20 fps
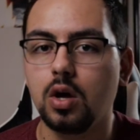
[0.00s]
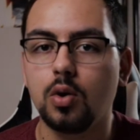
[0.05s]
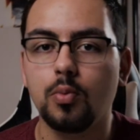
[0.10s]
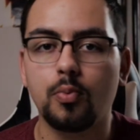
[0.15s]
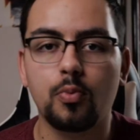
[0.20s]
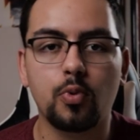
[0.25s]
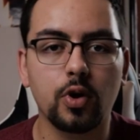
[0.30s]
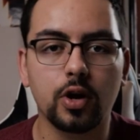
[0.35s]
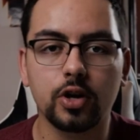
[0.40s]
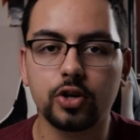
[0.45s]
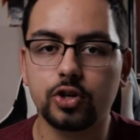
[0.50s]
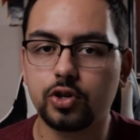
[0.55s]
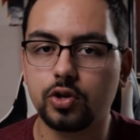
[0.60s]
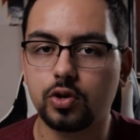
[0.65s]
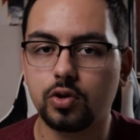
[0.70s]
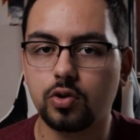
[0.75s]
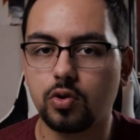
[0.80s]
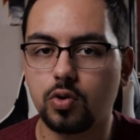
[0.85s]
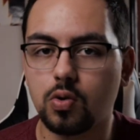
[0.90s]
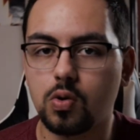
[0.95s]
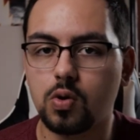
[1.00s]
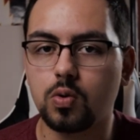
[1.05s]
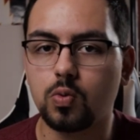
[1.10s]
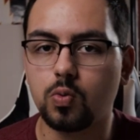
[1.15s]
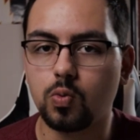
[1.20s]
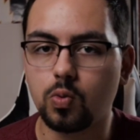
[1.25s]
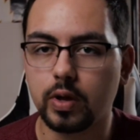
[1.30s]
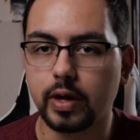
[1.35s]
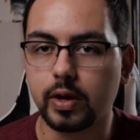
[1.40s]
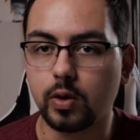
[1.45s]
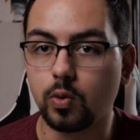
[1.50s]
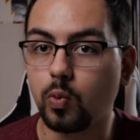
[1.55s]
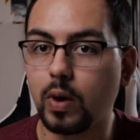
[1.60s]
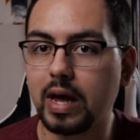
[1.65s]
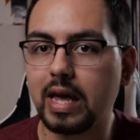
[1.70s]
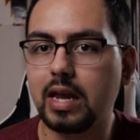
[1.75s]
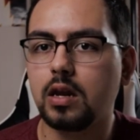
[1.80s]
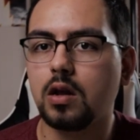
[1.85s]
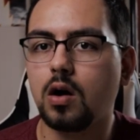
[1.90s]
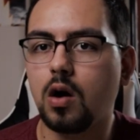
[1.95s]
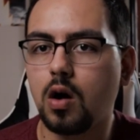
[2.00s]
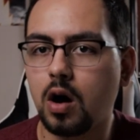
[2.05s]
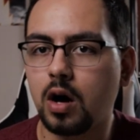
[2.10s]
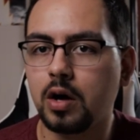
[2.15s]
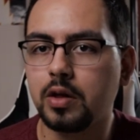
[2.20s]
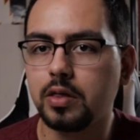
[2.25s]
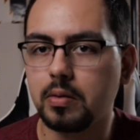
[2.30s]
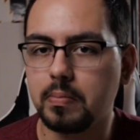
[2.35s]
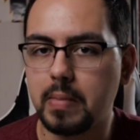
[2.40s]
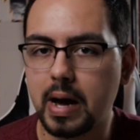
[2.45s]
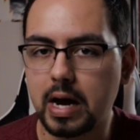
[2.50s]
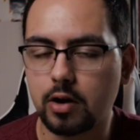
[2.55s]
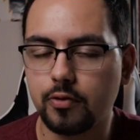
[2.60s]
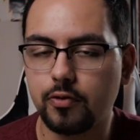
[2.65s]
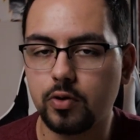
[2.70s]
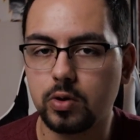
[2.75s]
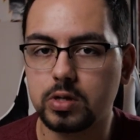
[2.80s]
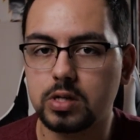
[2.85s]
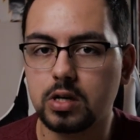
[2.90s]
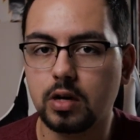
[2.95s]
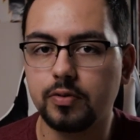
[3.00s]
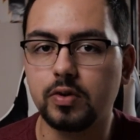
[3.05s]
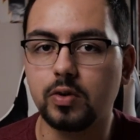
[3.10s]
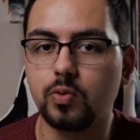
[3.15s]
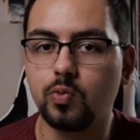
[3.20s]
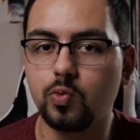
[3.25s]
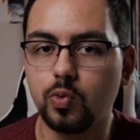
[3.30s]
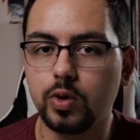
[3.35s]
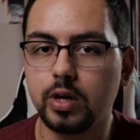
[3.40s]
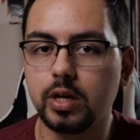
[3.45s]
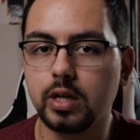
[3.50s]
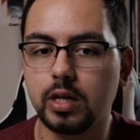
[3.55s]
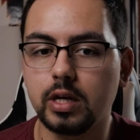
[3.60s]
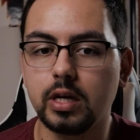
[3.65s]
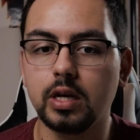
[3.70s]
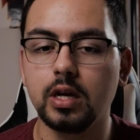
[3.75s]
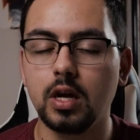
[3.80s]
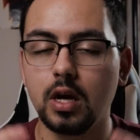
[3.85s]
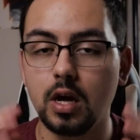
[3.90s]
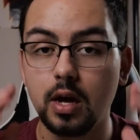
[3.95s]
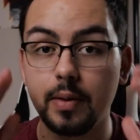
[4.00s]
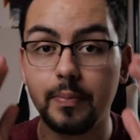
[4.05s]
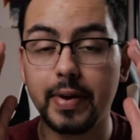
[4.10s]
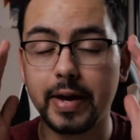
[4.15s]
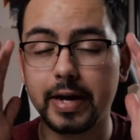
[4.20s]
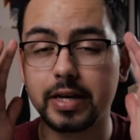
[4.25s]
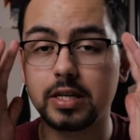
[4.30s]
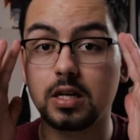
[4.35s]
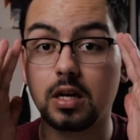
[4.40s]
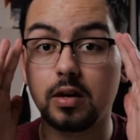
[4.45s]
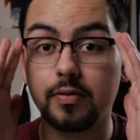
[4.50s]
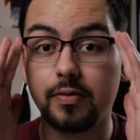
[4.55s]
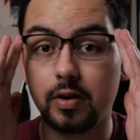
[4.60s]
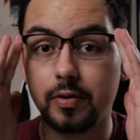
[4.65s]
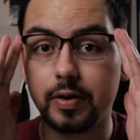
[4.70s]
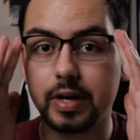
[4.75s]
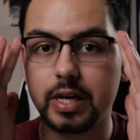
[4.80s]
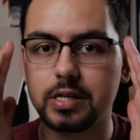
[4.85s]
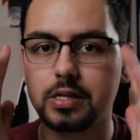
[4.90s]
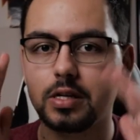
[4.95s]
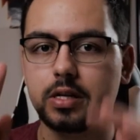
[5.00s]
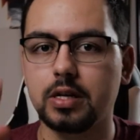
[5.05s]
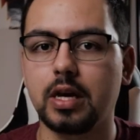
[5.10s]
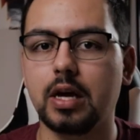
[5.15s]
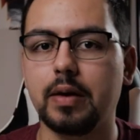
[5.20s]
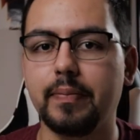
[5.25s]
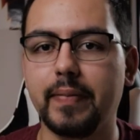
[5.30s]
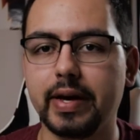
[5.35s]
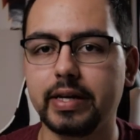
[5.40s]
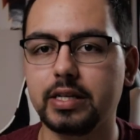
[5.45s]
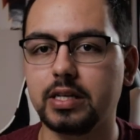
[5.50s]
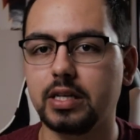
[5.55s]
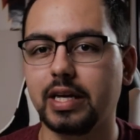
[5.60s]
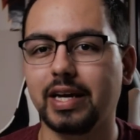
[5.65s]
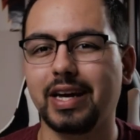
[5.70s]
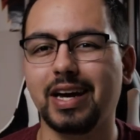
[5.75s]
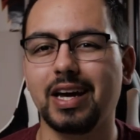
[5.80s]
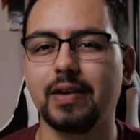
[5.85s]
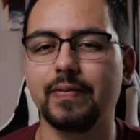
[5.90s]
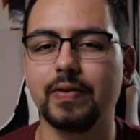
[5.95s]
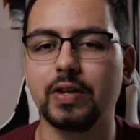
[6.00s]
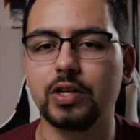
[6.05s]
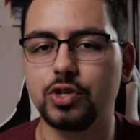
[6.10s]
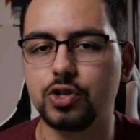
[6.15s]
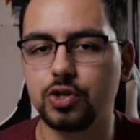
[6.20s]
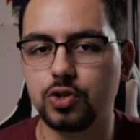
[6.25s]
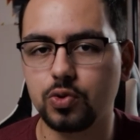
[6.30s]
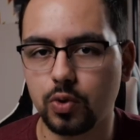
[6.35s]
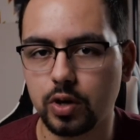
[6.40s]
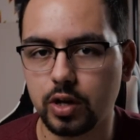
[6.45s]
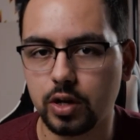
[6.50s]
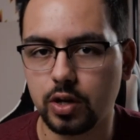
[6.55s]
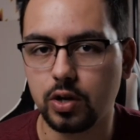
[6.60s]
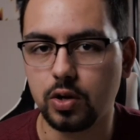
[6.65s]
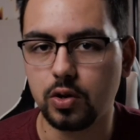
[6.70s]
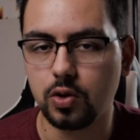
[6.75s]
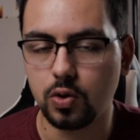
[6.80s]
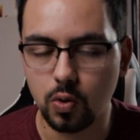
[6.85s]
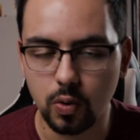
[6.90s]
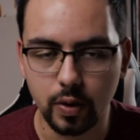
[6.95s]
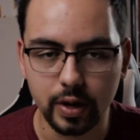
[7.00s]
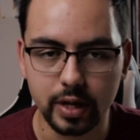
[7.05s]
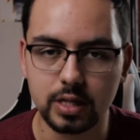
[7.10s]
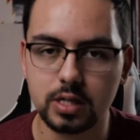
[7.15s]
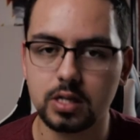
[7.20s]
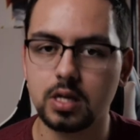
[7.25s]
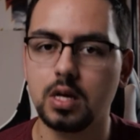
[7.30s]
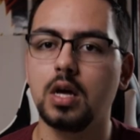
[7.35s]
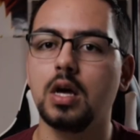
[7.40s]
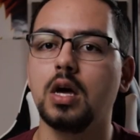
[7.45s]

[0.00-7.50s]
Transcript: pressure or like wind on the microphone itself, it really picks it up very easily and makes it like kind of a distorted noise.